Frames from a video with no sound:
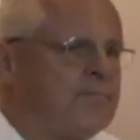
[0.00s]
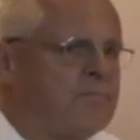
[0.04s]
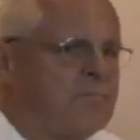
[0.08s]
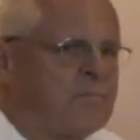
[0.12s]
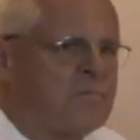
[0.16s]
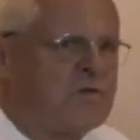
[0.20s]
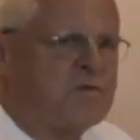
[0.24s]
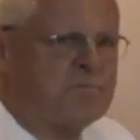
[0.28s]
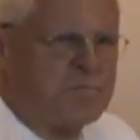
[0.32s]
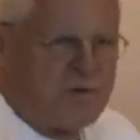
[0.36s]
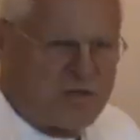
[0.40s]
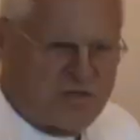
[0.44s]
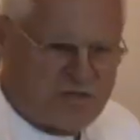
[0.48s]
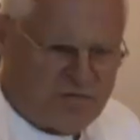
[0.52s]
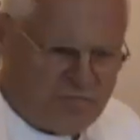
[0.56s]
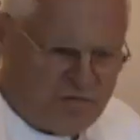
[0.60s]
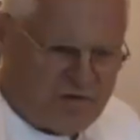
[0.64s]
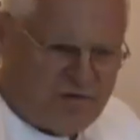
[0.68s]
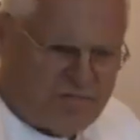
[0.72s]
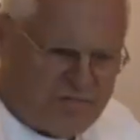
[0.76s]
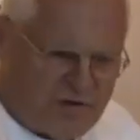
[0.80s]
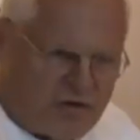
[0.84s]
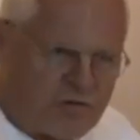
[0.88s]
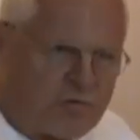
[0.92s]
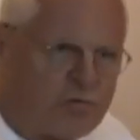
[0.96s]
Especially when
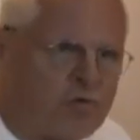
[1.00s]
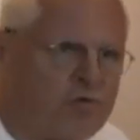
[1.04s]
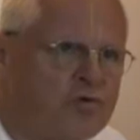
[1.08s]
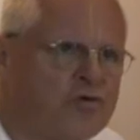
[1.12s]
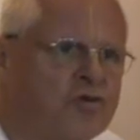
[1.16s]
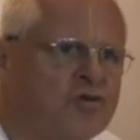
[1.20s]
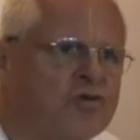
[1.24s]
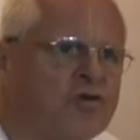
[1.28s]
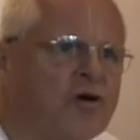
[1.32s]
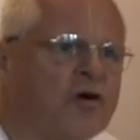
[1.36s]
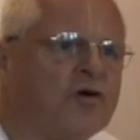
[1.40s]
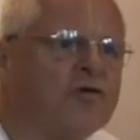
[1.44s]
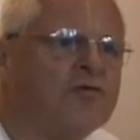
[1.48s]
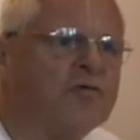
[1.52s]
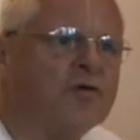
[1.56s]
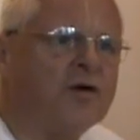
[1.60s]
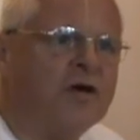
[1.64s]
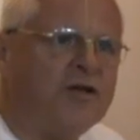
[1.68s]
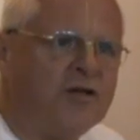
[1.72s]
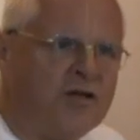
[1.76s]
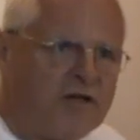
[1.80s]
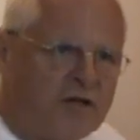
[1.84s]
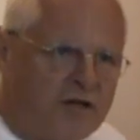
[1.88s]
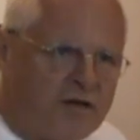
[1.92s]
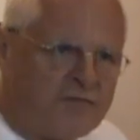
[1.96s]
you have a good doctor
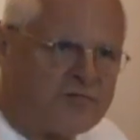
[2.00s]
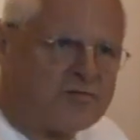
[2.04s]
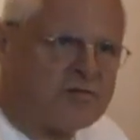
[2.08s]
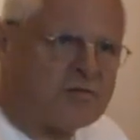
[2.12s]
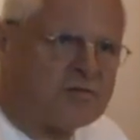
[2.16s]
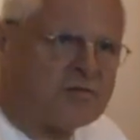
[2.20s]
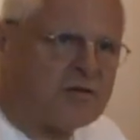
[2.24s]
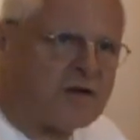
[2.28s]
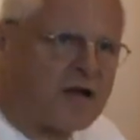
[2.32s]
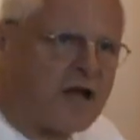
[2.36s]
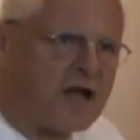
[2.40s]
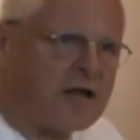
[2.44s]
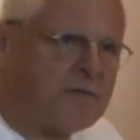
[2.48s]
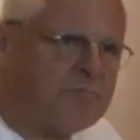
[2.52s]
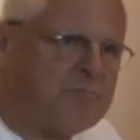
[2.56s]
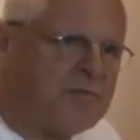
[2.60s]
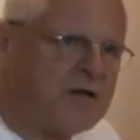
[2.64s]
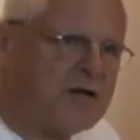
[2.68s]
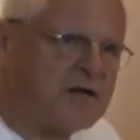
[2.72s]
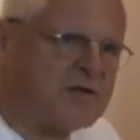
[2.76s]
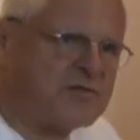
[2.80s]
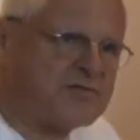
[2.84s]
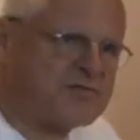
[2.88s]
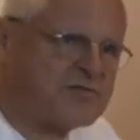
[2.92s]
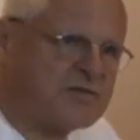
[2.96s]
and he gives you the right
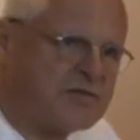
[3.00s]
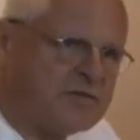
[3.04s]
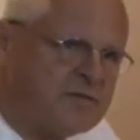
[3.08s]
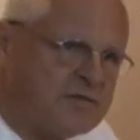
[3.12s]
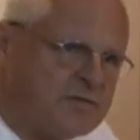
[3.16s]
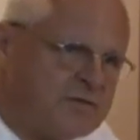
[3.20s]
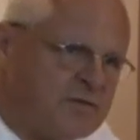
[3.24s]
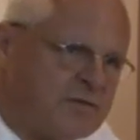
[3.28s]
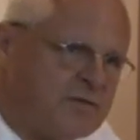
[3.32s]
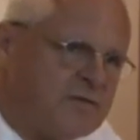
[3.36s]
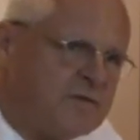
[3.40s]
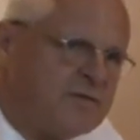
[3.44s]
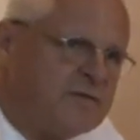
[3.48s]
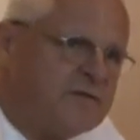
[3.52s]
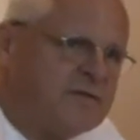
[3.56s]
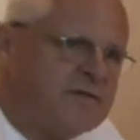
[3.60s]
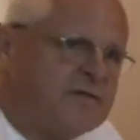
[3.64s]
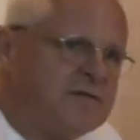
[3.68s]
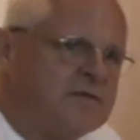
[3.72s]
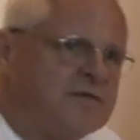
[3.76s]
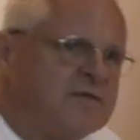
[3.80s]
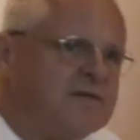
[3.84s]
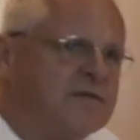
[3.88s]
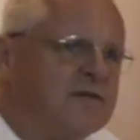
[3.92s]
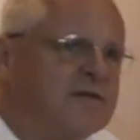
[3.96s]
pills.
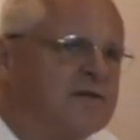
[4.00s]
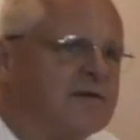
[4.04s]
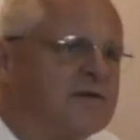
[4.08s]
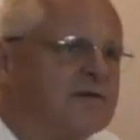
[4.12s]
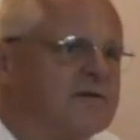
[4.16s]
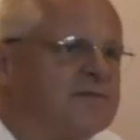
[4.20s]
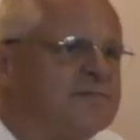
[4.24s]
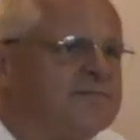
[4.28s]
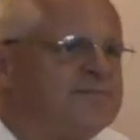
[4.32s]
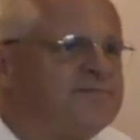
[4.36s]
You know.